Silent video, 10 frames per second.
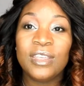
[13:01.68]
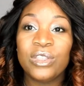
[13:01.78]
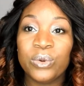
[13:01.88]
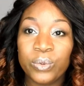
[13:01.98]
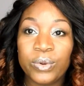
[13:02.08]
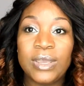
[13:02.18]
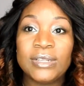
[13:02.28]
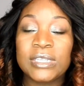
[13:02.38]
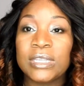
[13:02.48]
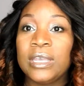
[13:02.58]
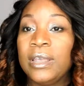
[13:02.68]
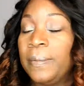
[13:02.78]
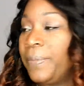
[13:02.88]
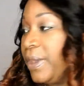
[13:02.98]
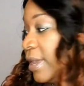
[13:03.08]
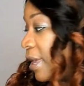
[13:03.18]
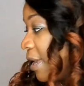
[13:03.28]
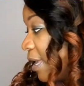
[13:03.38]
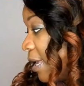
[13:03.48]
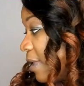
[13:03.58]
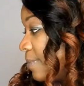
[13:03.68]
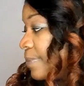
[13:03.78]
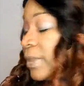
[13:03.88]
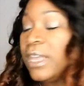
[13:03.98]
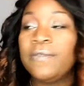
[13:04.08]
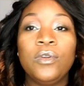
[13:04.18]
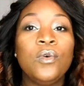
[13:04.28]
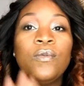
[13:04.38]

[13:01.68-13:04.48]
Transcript: the risk. But again, if you